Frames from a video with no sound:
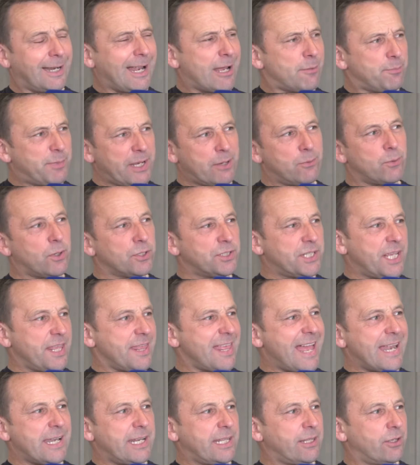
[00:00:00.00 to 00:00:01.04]
how big was it
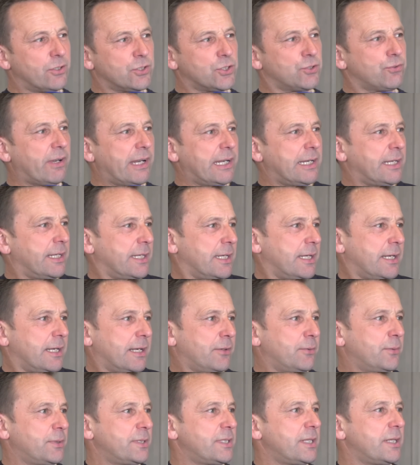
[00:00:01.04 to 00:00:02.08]
then in Australia, you know,
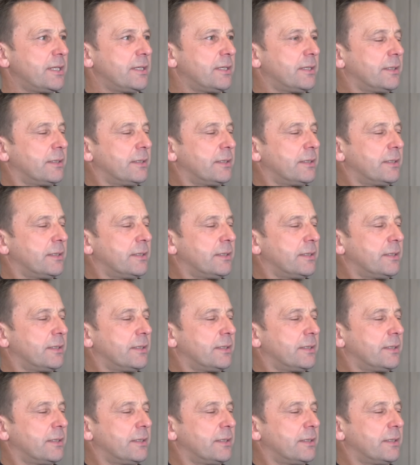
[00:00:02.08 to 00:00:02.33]
was it?